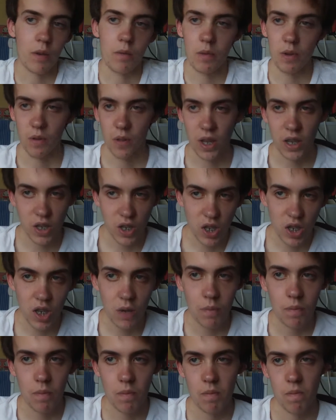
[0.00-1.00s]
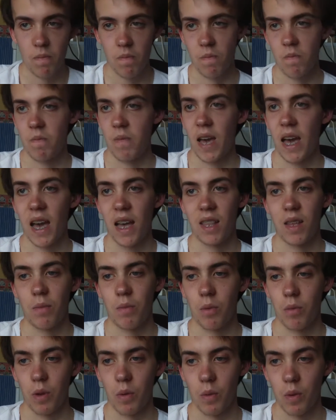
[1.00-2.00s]
never in a relationship, and I
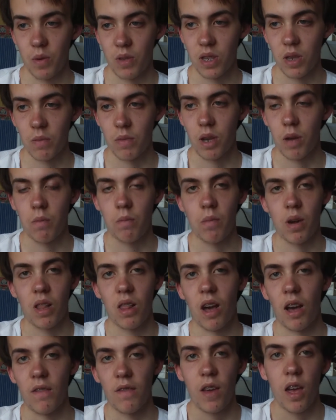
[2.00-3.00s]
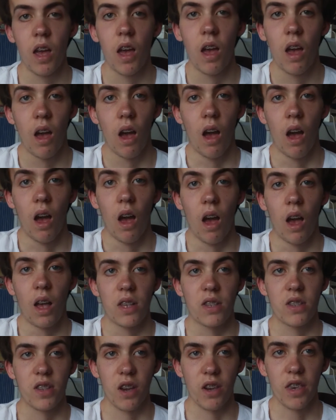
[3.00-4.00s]
probably will sometime in my life.
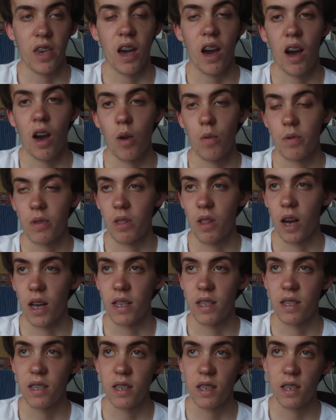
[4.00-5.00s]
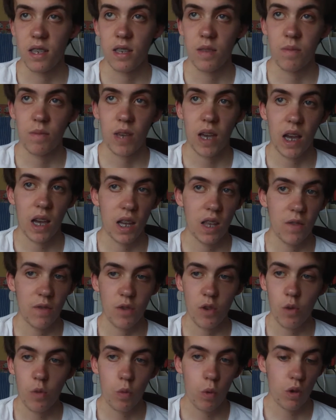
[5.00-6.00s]
So yeah, I hope you liked it. And
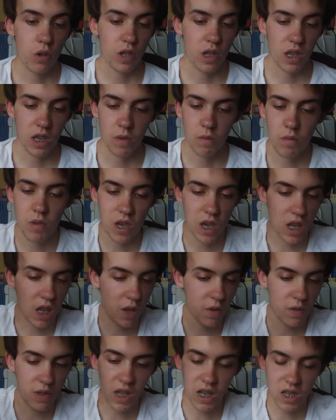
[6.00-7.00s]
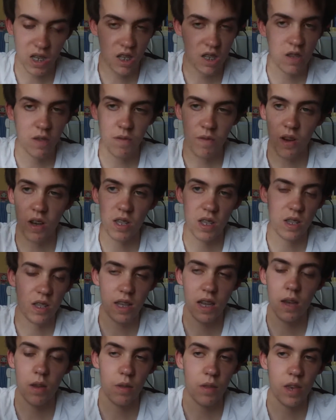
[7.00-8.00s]
if you want to give me any relationship advice
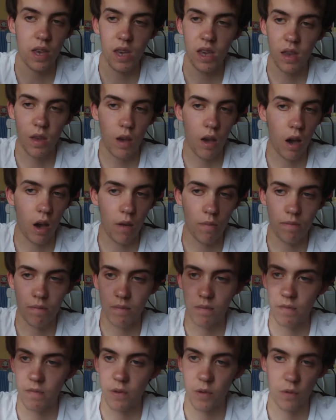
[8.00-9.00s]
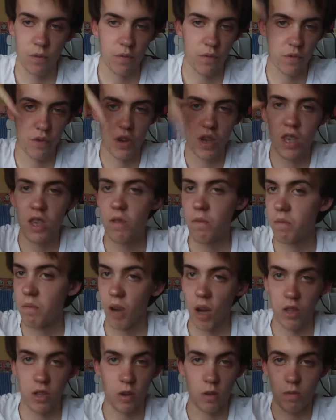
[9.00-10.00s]
down there, I feel free.
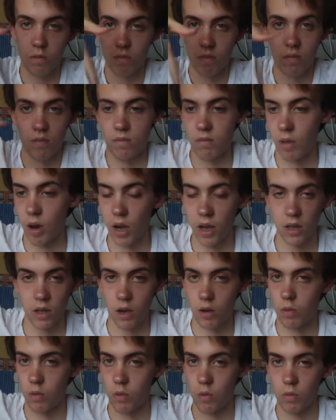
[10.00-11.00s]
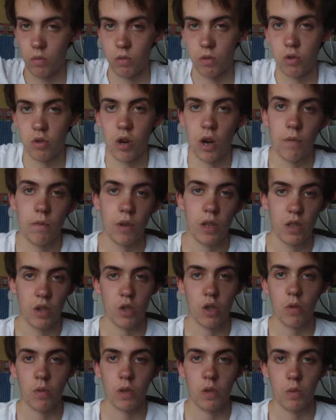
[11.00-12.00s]
I don't mind. I will try and read
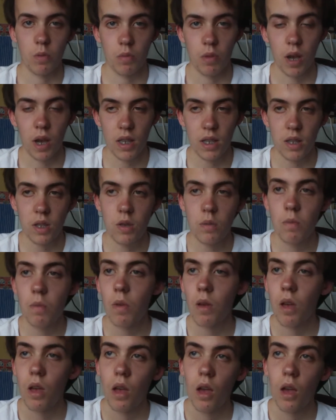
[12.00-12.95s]
those comments and reply to them.